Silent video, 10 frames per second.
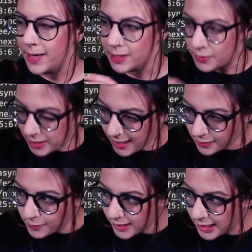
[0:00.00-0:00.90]
you take
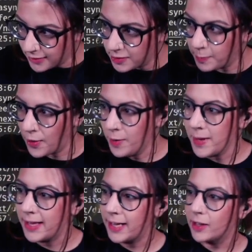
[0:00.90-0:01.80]
your data at the bottom
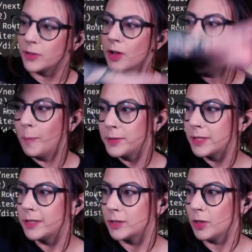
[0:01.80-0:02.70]
and it goes up to
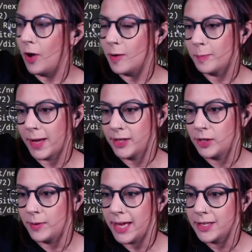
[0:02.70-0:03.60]
the top and
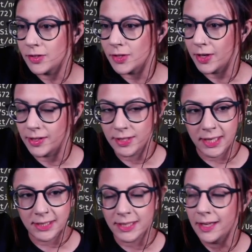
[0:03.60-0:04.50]
you insert
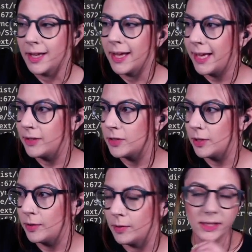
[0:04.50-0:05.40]
it
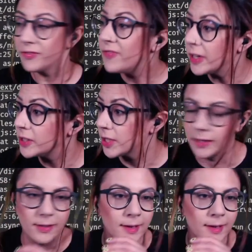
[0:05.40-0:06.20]
into the function.